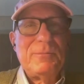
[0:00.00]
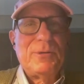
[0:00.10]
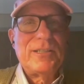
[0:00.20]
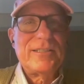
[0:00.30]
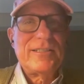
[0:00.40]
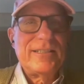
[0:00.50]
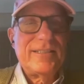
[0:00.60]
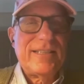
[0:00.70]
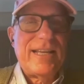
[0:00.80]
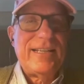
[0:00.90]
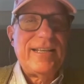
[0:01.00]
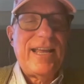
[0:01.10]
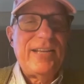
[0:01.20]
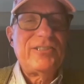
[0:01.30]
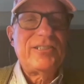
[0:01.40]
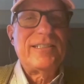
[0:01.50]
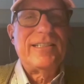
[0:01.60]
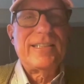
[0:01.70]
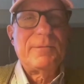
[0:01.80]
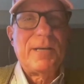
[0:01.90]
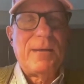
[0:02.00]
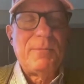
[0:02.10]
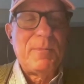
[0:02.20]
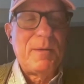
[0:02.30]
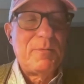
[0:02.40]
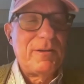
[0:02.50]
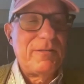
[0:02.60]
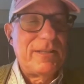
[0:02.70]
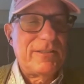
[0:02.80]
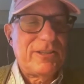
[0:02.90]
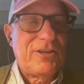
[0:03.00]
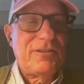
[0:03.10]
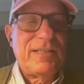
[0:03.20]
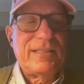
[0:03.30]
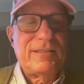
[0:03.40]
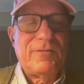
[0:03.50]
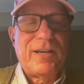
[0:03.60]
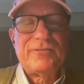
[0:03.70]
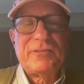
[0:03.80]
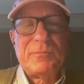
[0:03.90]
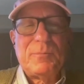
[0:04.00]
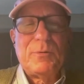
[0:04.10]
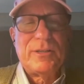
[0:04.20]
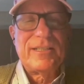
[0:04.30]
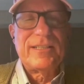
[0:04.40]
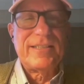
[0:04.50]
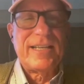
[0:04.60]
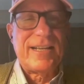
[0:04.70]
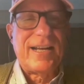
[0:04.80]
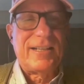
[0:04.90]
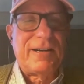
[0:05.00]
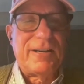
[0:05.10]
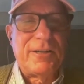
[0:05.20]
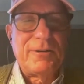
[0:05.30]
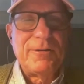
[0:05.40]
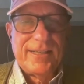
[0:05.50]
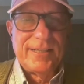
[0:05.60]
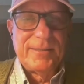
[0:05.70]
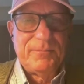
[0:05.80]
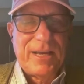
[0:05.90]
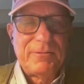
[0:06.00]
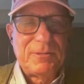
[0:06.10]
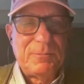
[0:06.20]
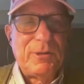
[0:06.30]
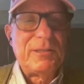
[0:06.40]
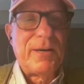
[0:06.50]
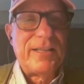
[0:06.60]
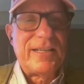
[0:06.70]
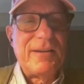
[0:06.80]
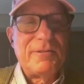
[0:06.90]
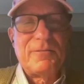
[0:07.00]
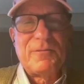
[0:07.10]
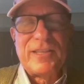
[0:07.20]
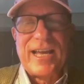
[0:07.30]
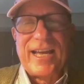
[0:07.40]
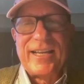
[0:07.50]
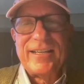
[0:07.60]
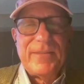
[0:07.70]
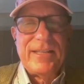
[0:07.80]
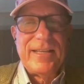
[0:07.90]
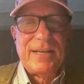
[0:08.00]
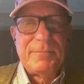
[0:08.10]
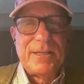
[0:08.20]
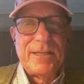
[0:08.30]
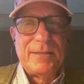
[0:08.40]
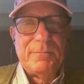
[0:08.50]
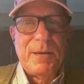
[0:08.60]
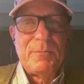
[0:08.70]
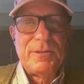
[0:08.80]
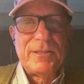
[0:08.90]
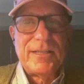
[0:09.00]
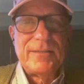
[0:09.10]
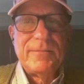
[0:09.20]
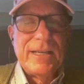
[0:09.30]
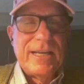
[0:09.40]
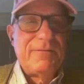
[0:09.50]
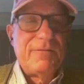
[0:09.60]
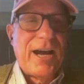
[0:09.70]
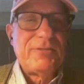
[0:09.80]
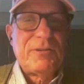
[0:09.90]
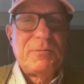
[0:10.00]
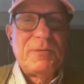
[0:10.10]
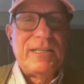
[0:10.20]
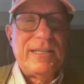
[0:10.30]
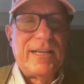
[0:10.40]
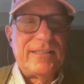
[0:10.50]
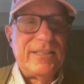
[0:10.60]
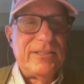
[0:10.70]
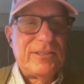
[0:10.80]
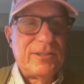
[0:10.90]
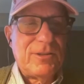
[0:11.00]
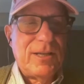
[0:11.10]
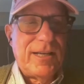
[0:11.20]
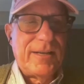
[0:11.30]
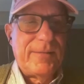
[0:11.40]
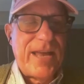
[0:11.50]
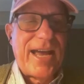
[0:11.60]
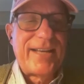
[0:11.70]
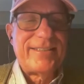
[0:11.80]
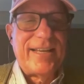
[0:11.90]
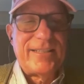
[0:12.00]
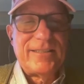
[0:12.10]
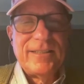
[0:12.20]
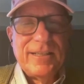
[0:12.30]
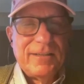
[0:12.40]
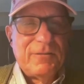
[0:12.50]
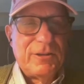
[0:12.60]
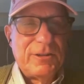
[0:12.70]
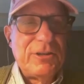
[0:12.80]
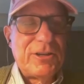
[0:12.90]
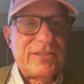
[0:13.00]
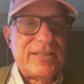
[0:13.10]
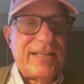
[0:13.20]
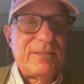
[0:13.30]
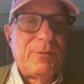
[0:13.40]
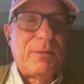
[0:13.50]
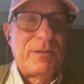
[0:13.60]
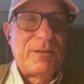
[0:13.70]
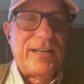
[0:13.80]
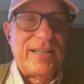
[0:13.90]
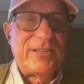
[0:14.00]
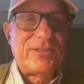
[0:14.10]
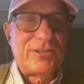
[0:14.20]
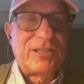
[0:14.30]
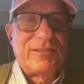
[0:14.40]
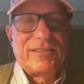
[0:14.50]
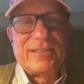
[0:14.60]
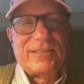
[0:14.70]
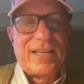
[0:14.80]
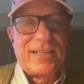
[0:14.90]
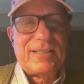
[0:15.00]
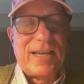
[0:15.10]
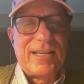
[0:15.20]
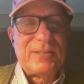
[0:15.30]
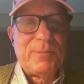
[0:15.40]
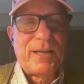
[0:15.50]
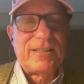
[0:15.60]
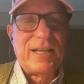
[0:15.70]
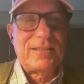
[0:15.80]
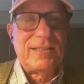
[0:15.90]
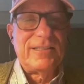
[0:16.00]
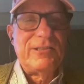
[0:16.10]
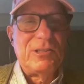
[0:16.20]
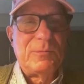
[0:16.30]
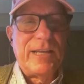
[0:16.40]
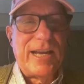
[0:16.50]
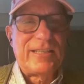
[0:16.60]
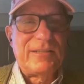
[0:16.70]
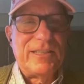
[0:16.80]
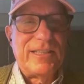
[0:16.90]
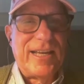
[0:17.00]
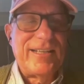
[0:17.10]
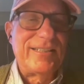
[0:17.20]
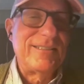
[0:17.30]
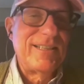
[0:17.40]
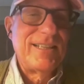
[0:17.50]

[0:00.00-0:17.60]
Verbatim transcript: boards to state agencies. I'm a member of the Securities Advisory Board of the state of Colorado. I was appointed by the governor for that. And then I'm a member of the Advisory Committee on Digital Assets for New York State Department of Financial Services. I expect I'll continue to be active in that, and